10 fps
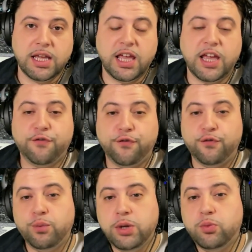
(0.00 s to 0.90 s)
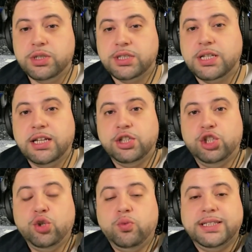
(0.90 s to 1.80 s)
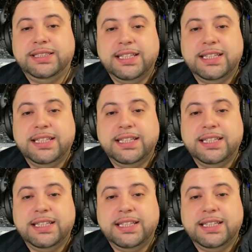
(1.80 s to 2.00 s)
If we was going to do it